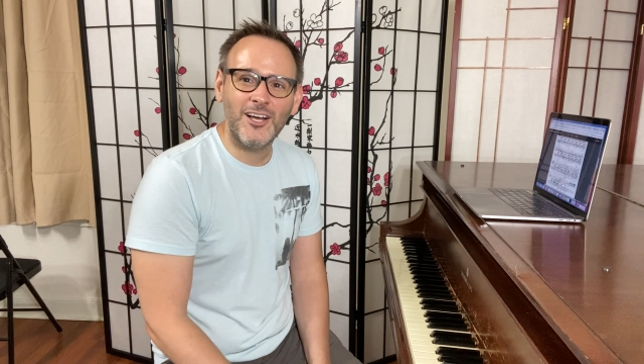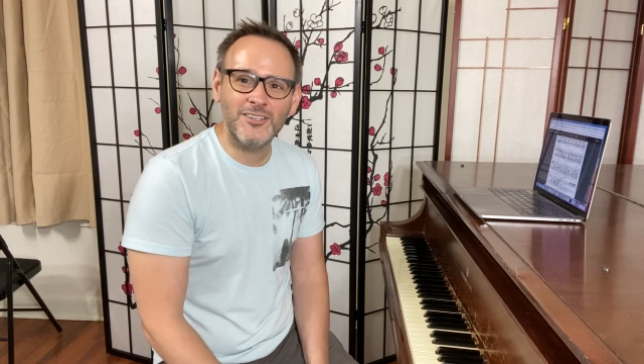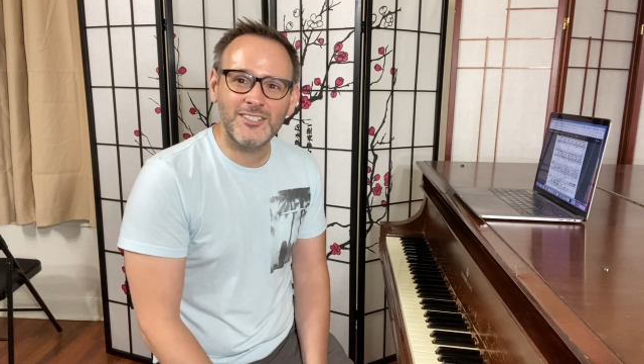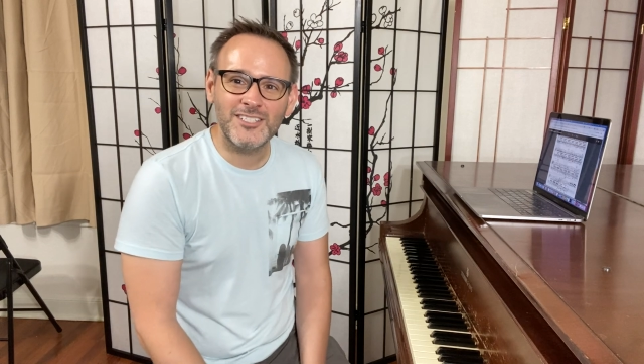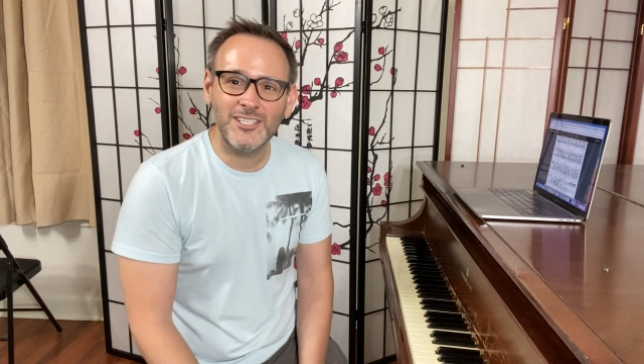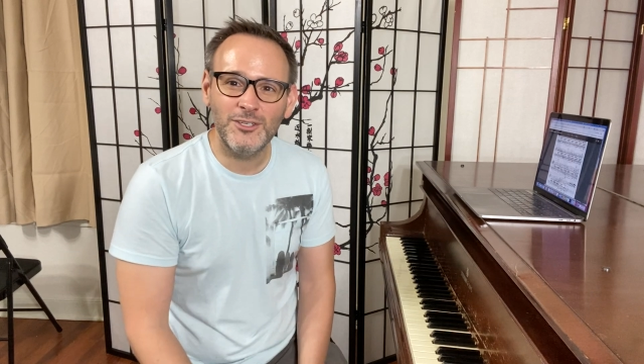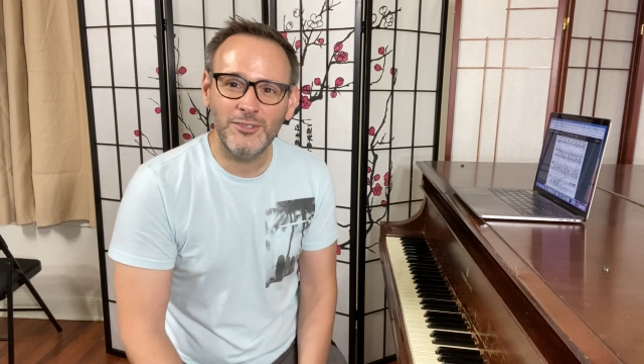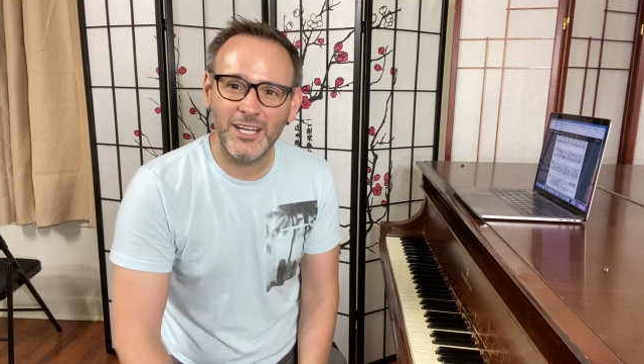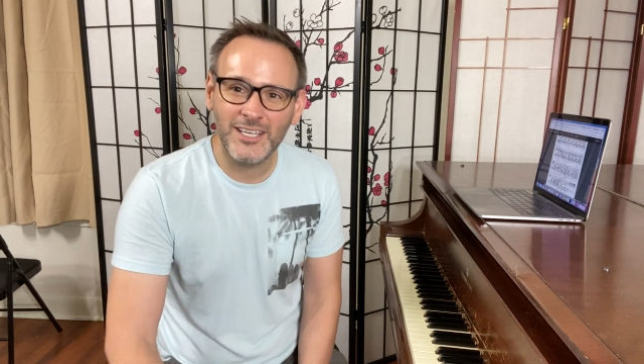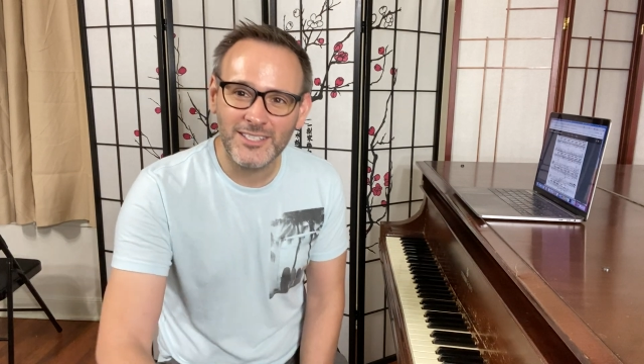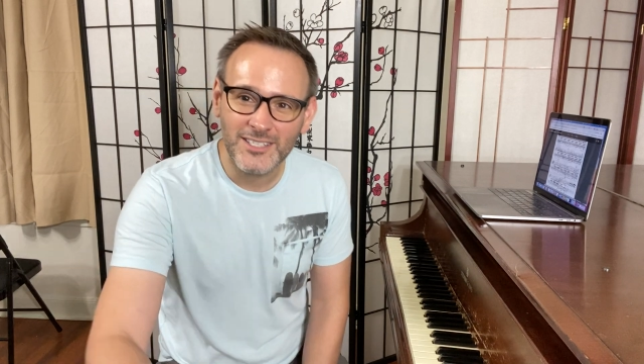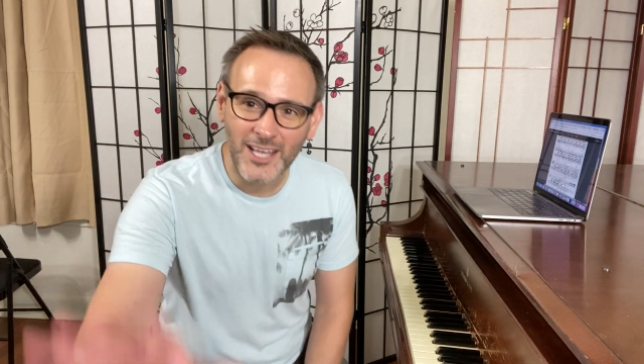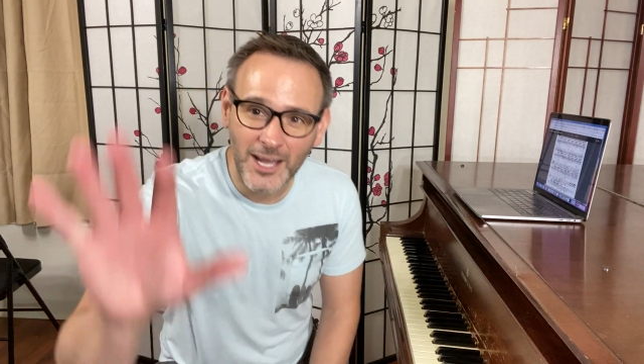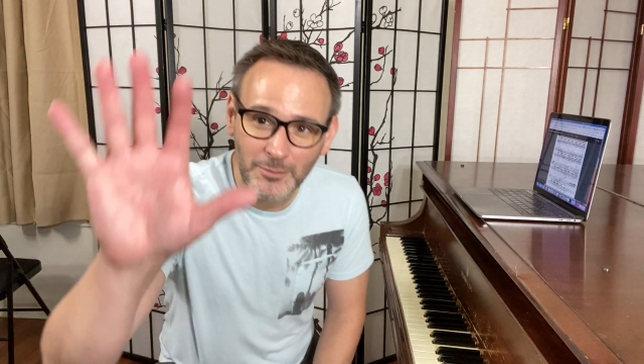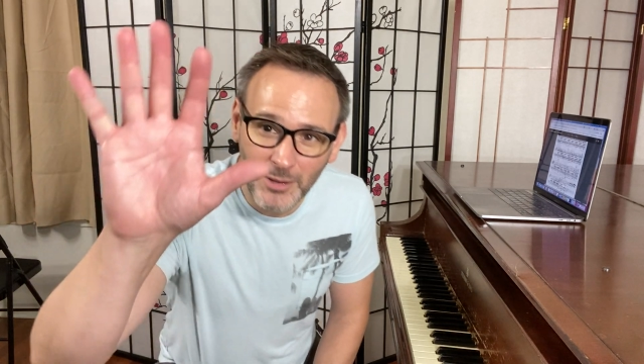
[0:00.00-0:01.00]
I'll see you
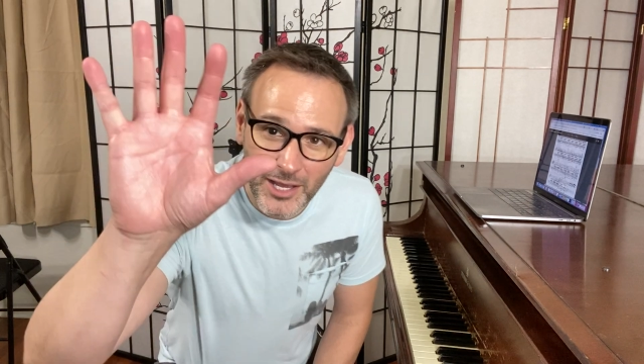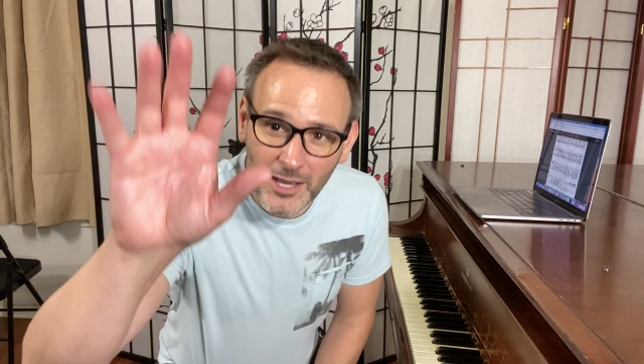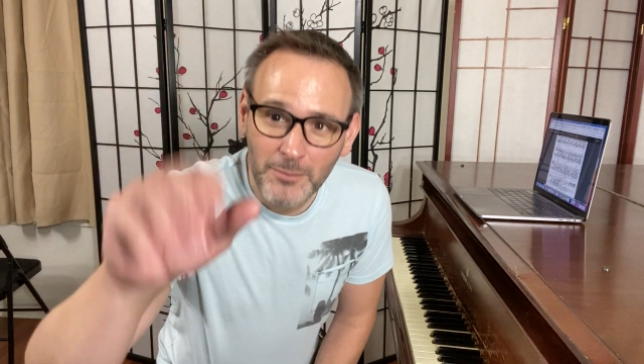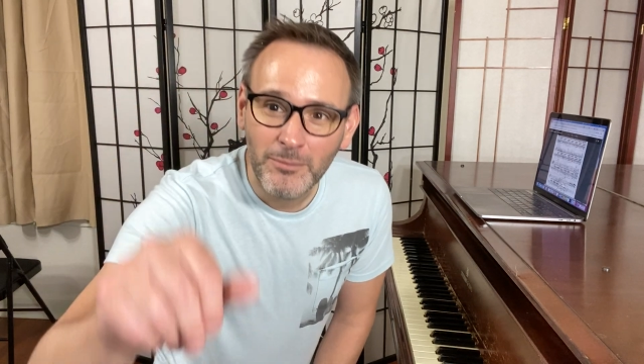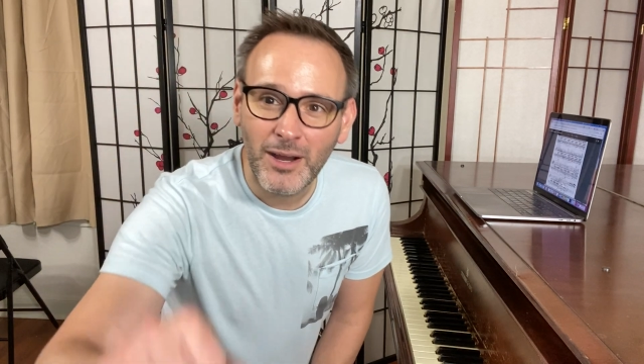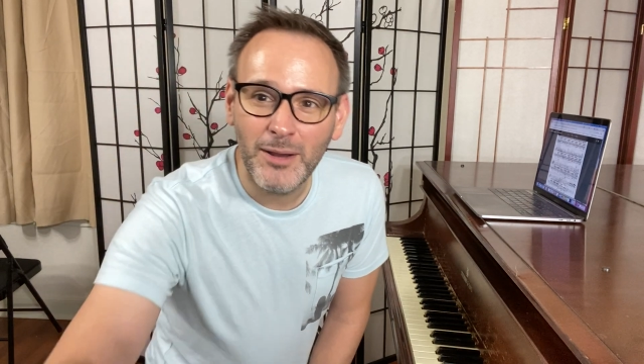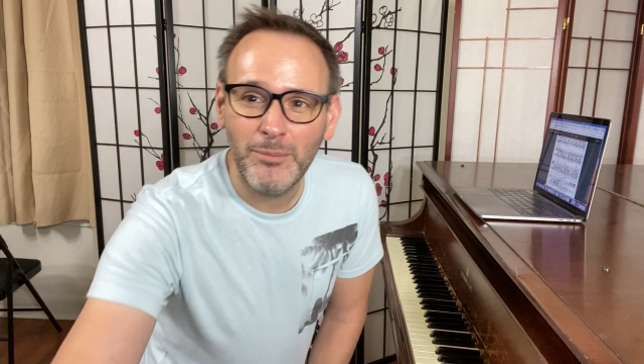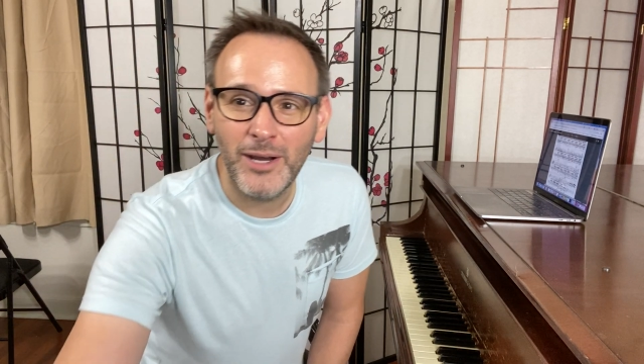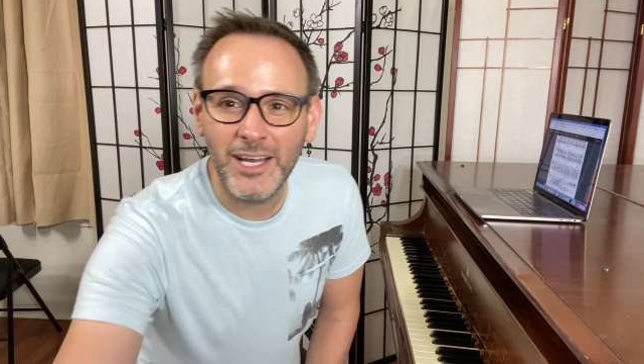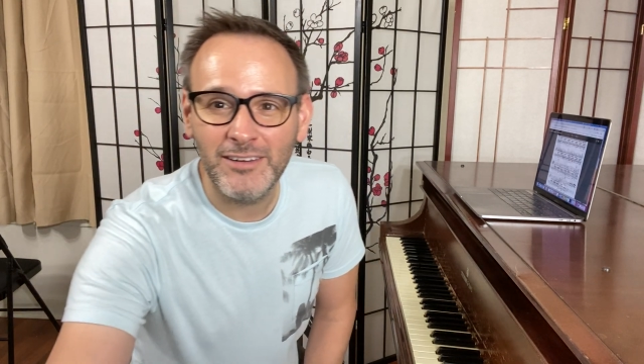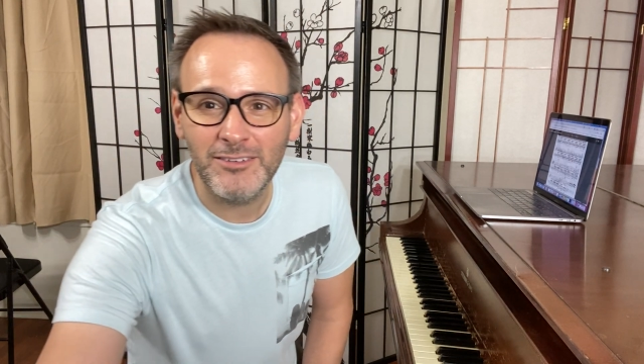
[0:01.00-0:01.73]
next time. Bye-bye,